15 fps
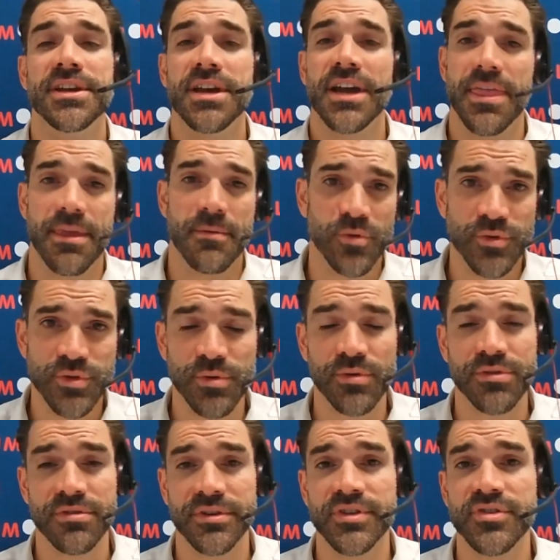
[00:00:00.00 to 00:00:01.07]
And then we'll talk
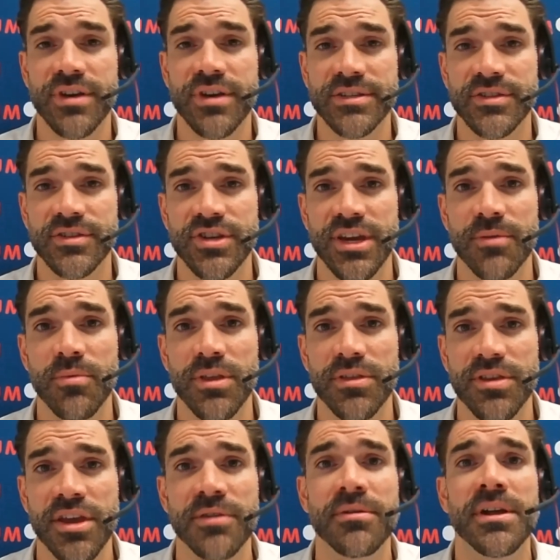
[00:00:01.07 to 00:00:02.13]
through strategy with
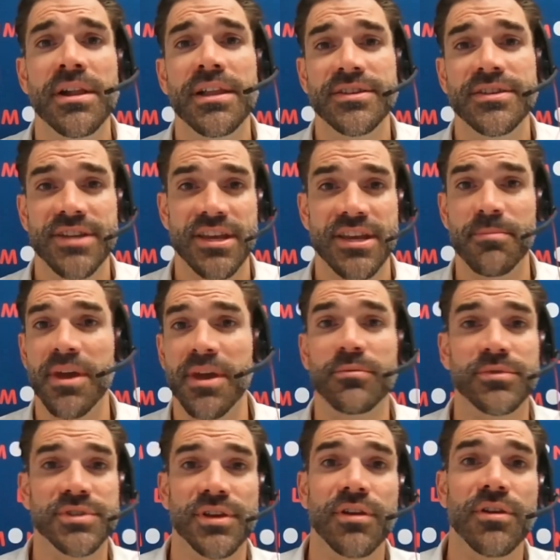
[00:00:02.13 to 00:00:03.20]
you. So you may
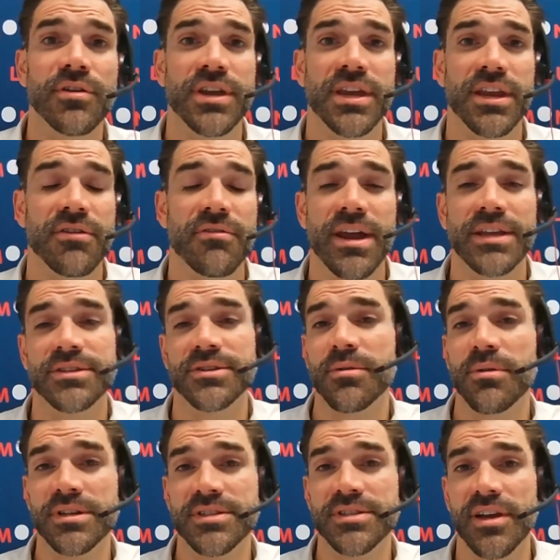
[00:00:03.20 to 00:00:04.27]
want to lock in a rate
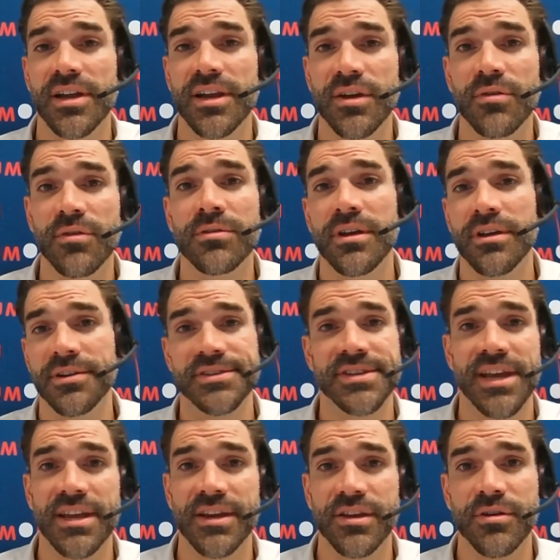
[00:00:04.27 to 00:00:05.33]
quite early on,
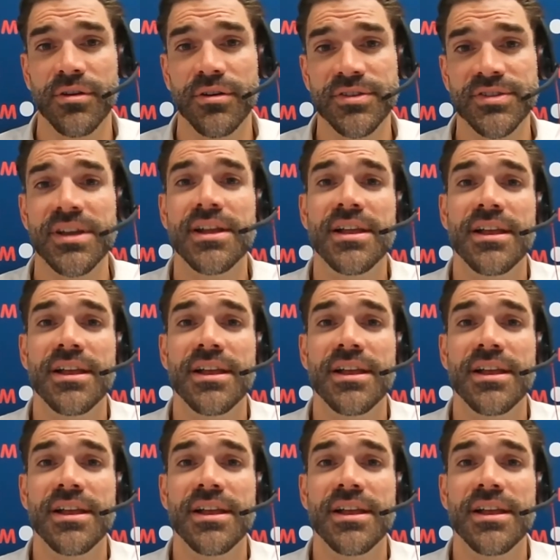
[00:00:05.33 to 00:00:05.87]
understand your costs.